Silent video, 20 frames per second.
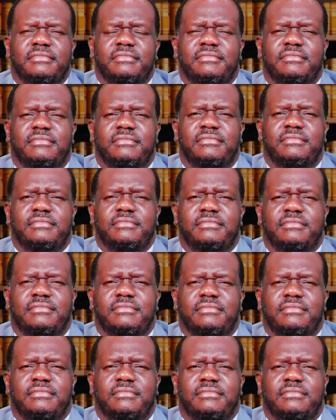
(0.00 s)

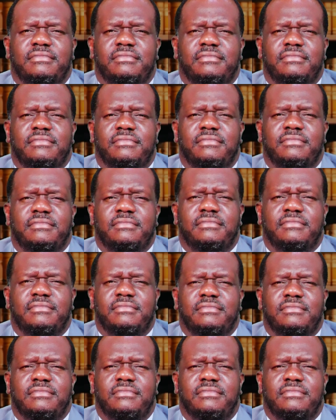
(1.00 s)
[no speech]